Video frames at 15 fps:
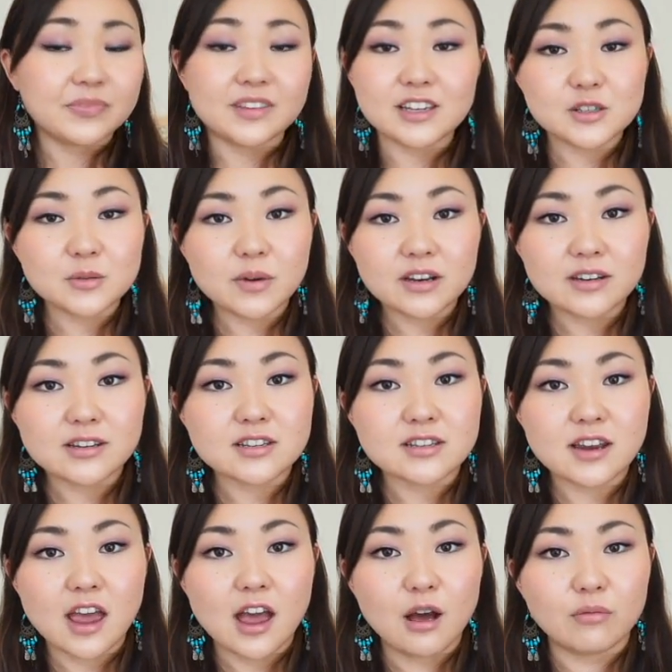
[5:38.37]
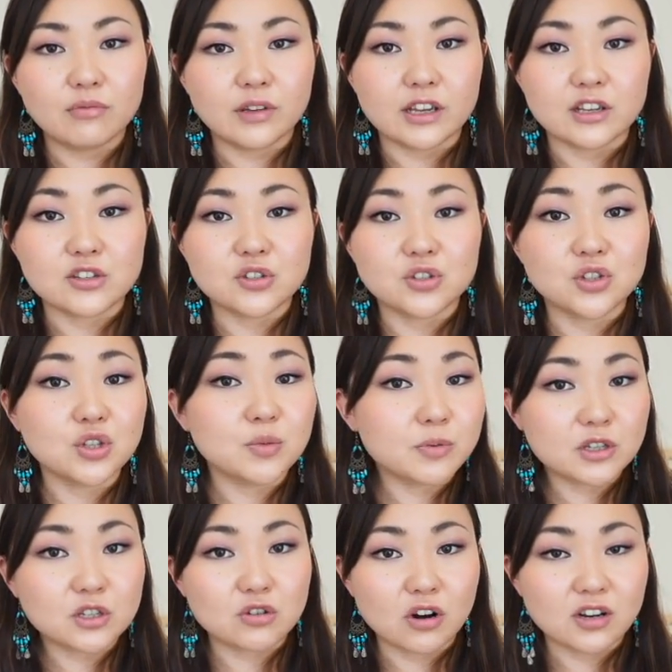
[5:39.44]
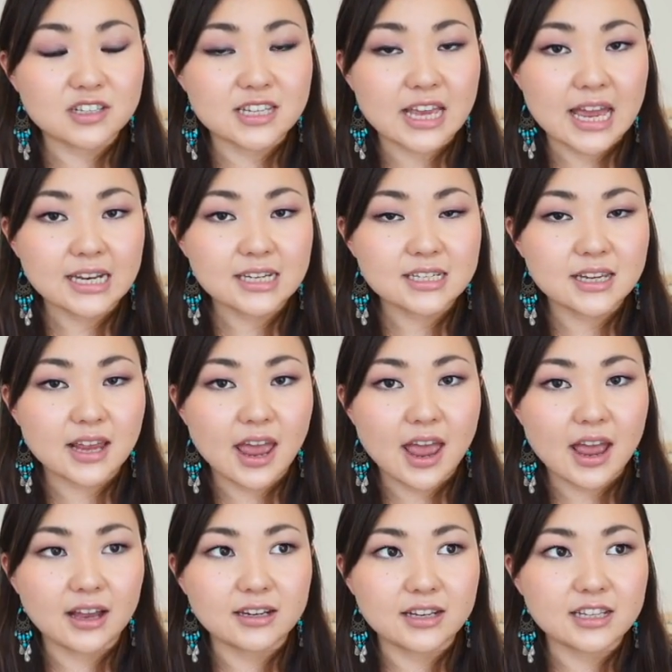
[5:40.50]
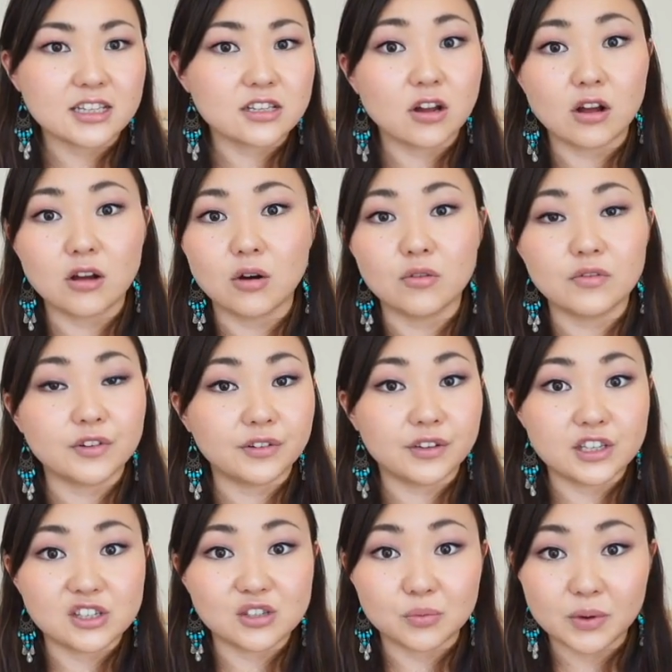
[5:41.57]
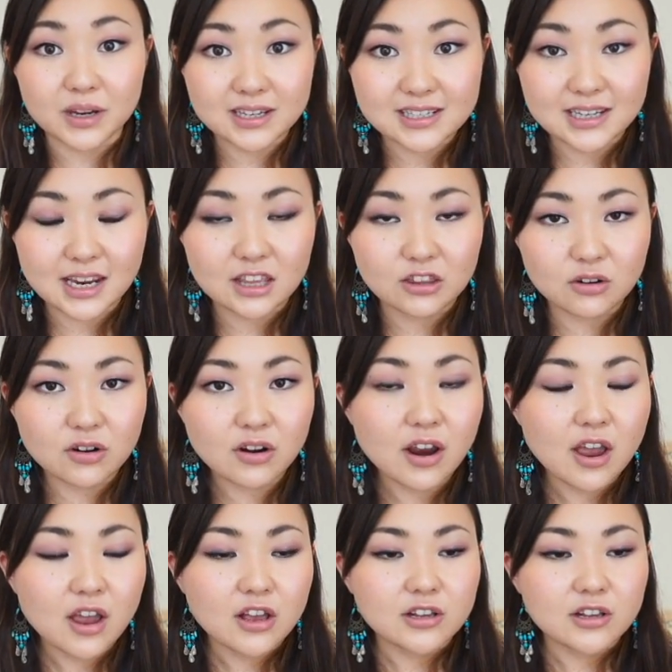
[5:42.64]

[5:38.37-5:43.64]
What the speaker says: This one doesn't have like super strong scent and it's not overly sweet either.